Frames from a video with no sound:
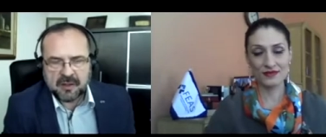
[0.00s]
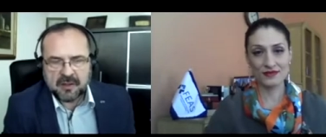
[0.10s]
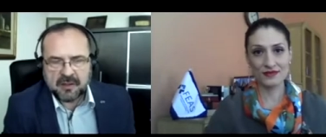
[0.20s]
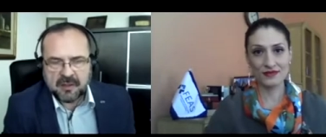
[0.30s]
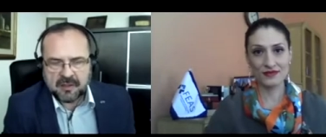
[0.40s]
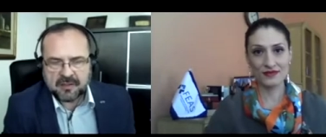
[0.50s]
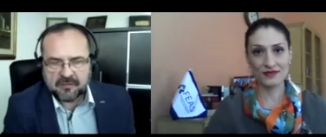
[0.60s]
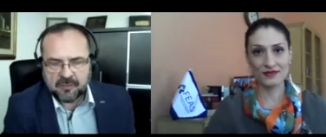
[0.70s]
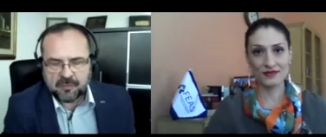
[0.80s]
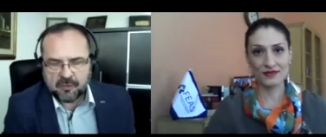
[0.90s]
Speaker 1: these
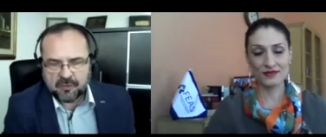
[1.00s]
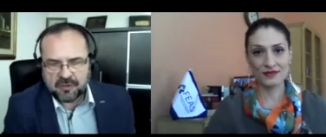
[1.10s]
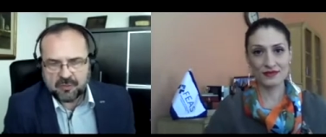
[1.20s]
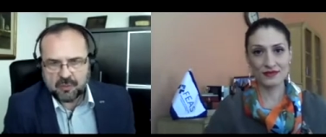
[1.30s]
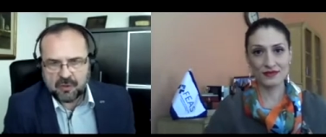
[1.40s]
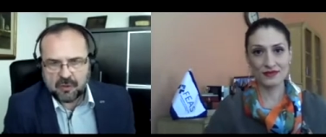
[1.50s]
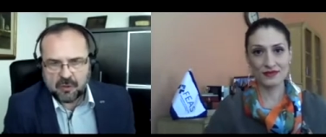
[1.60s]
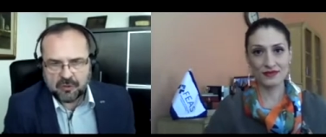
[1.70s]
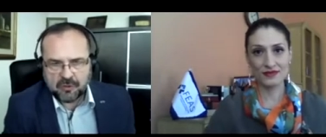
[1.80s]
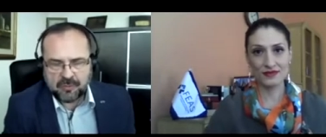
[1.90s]
reports will
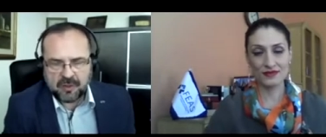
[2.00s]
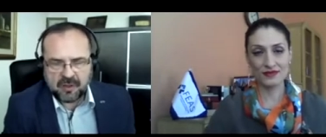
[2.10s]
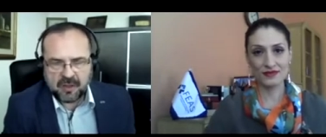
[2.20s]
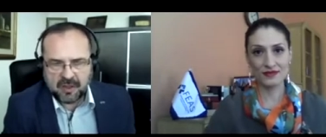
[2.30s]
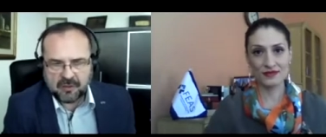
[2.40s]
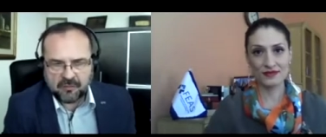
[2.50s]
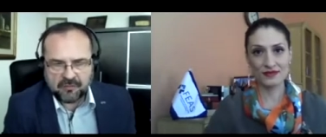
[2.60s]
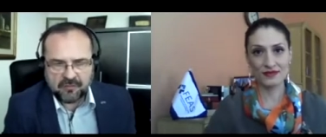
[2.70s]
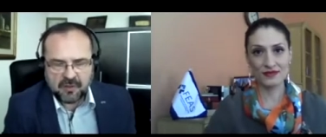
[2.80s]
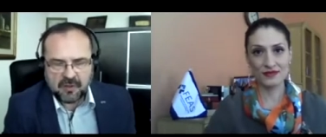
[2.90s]
also be a kind
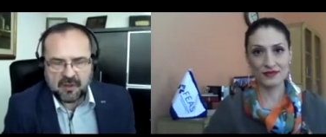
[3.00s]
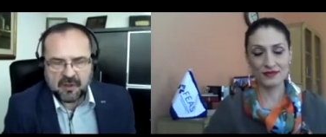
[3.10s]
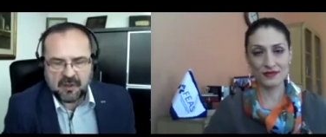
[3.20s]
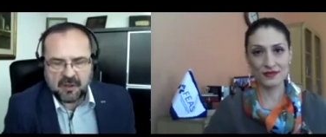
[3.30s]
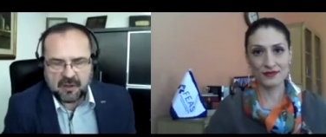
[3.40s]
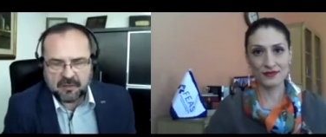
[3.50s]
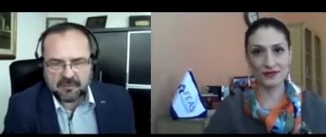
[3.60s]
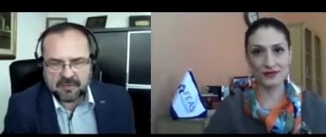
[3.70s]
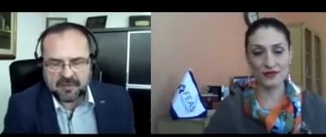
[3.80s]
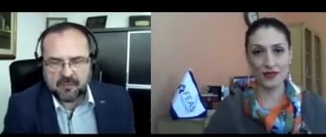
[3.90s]
of uh,
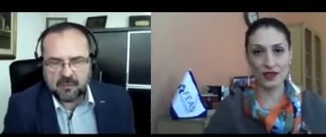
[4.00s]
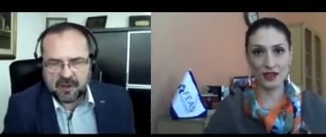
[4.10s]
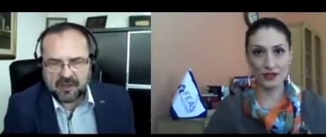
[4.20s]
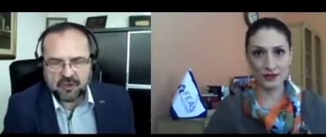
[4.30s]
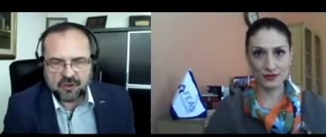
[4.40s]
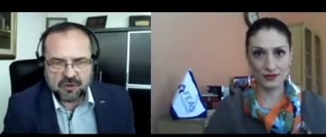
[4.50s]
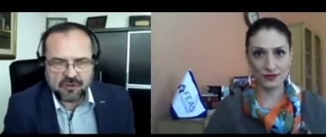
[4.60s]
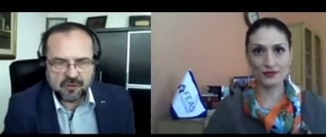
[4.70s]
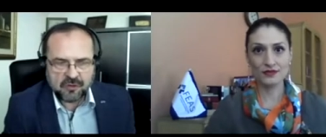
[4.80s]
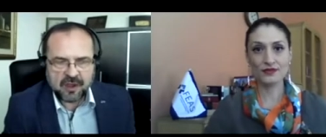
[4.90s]
stimulation
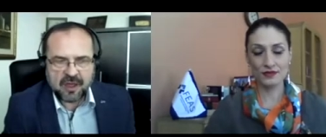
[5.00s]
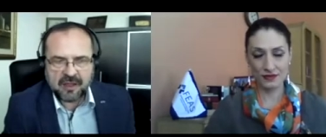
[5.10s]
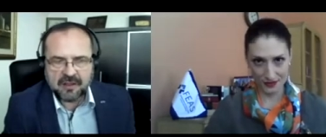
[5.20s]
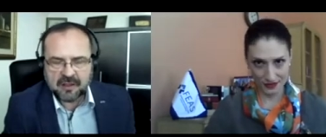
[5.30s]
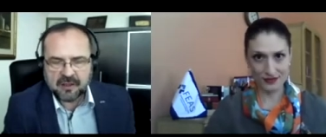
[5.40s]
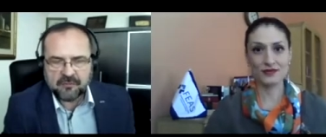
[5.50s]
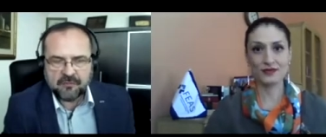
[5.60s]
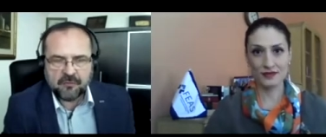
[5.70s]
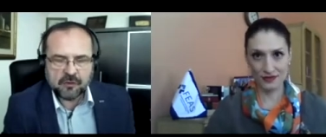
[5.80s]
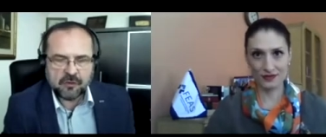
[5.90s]
or guideline
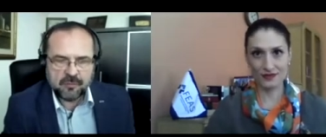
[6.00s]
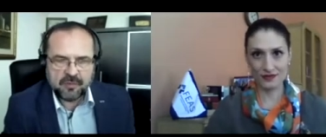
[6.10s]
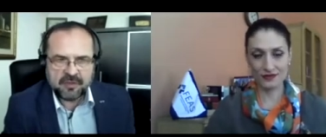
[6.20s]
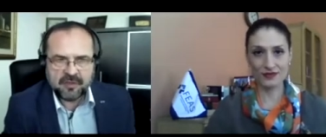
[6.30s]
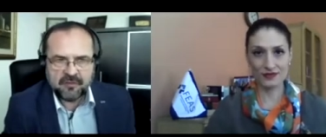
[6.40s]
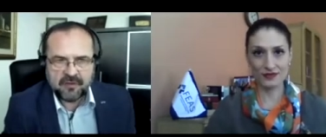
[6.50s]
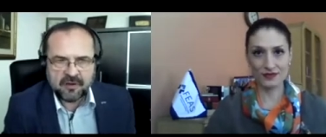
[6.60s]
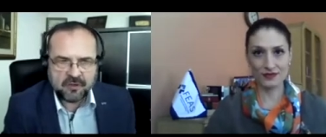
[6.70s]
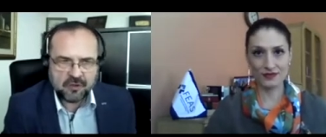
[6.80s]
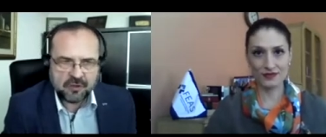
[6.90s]
for domestic
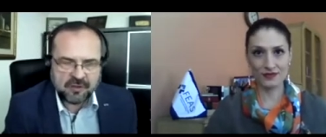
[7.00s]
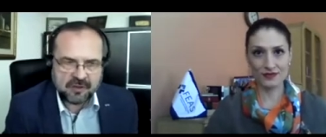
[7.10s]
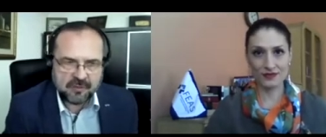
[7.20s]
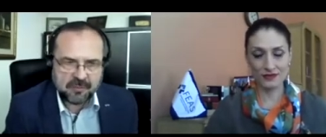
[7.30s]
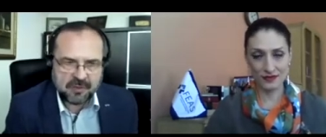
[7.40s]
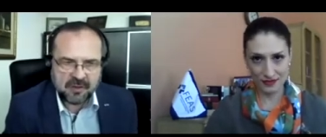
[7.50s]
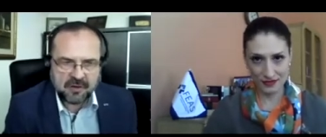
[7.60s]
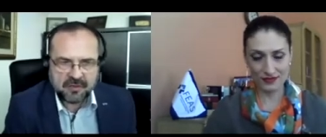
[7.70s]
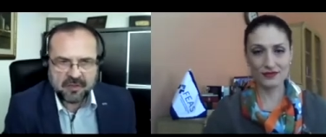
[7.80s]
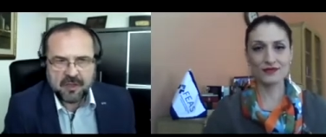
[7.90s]
financial
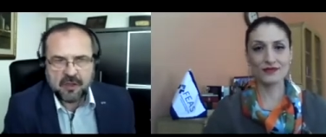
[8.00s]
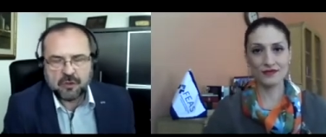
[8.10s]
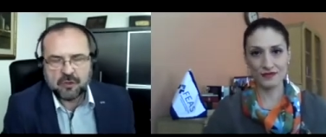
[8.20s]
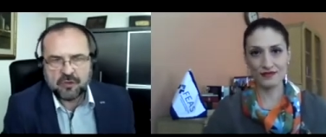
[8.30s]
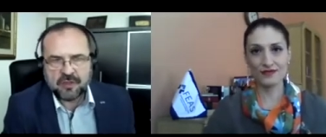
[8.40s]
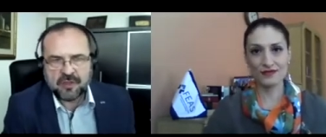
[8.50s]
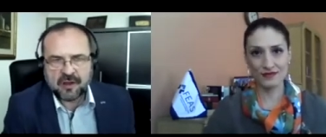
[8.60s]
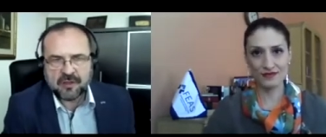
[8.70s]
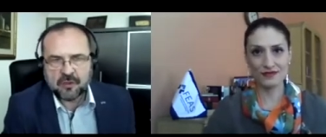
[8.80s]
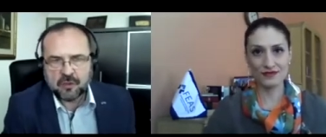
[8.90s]
intermediaries mm. to
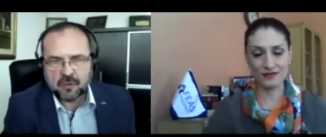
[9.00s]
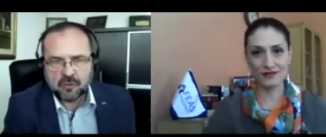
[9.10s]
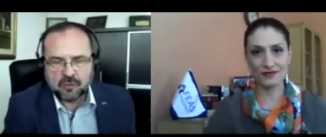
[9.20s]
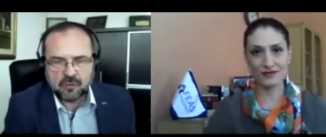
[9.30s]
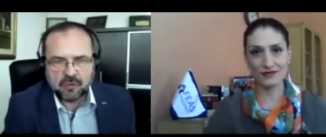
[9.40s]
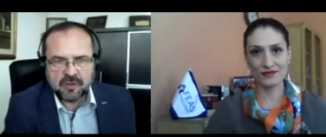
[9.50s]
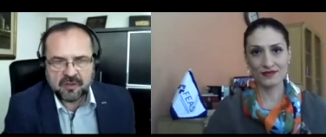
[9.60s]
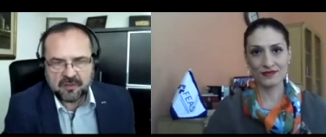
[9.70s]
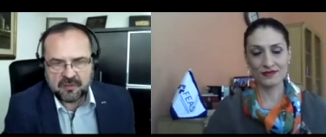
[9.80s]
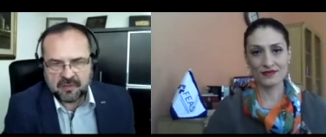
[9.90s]
start to do the
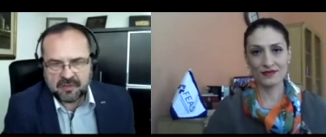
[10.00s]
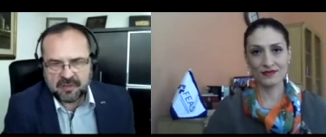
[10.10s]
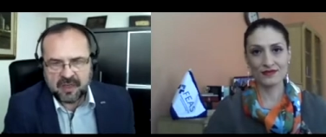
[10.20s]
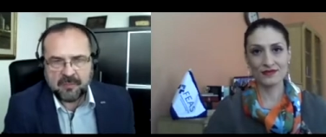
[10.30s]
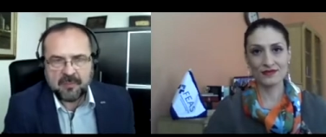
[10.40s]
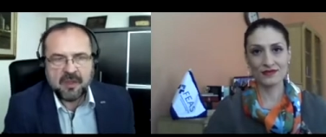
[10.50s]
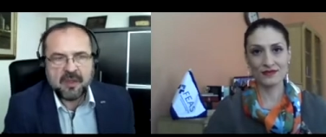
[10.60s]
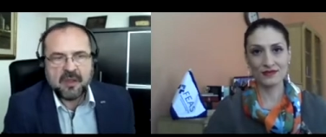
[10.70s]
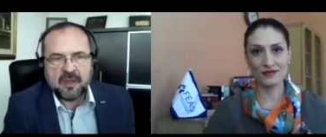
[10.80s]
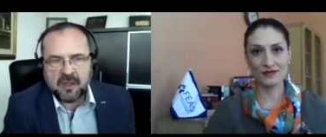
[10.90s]
same
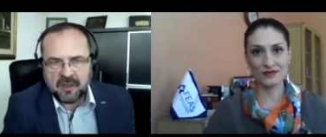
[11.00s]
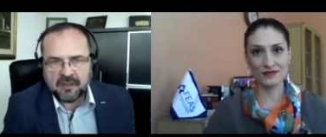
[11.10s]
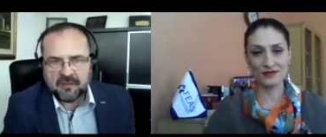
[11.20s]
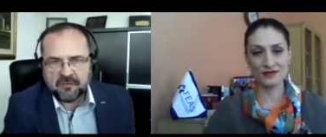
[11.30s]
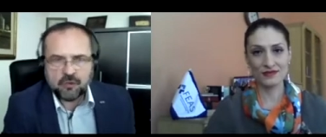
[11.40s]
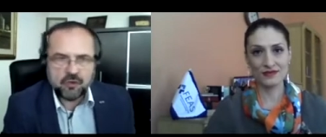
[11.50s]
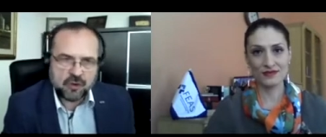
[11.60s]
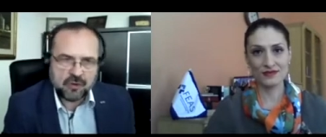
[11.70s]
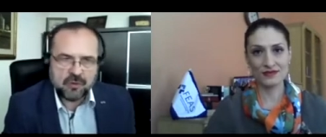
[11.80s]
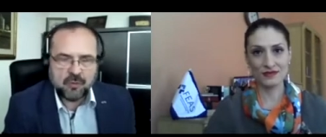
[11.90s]
in the
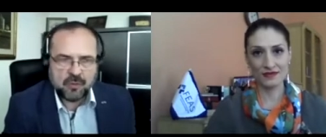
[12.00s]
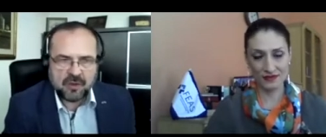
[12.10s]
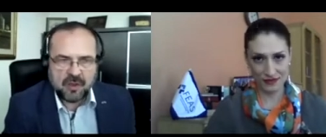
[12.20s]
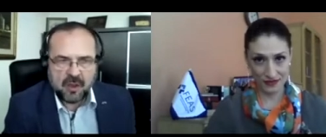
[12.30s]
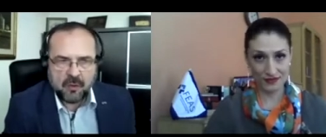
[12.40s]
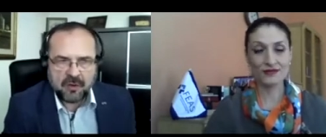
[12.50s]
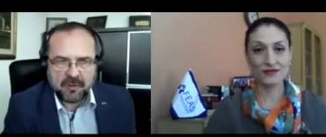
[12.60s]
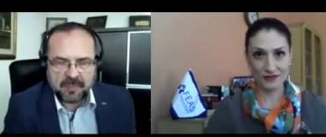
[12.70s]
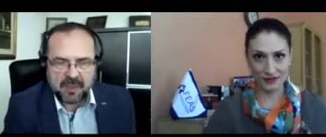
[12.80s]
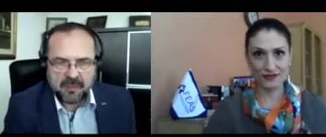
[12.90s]
future with
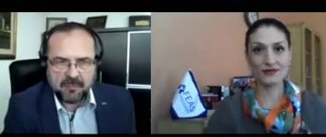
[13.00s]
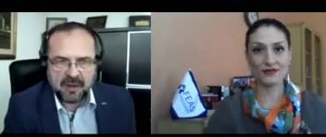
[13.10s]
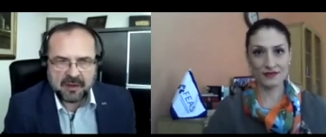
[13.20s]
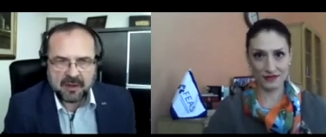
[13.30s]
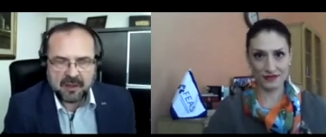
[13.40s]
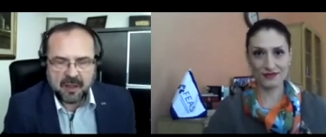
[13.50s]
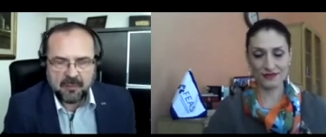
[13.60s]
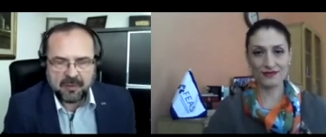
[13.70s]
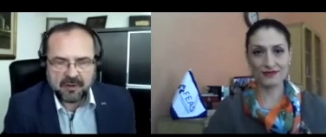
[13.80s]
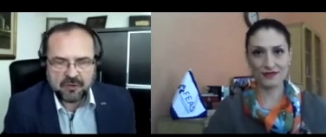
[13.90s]
our main
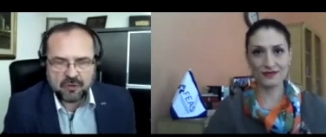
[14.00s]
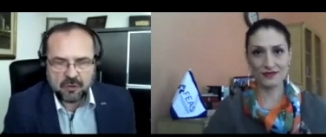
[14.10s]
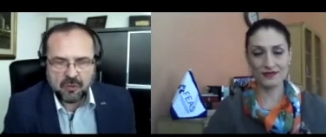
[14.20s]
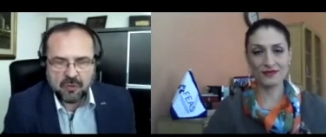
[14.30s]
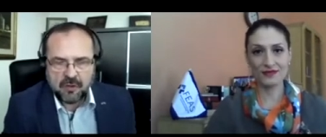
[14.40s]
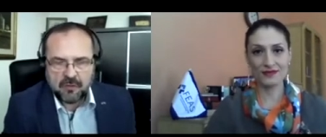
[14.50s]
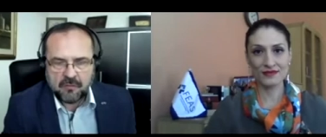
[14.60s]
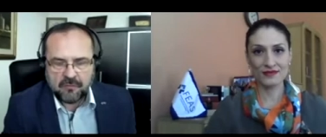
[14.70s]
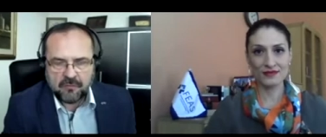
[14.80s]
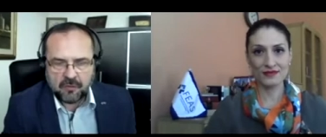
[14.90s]
companies. So
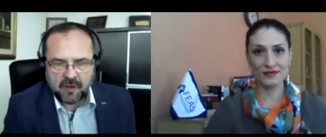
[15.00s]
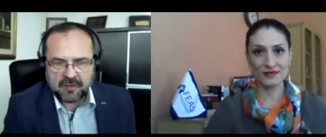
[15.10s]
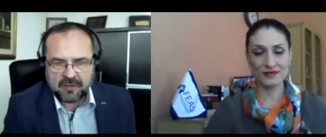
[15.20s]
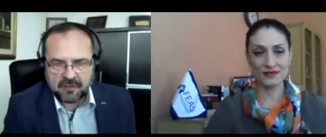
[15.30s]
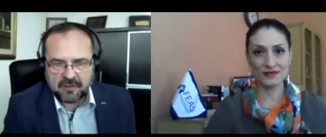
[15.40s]
for us, it,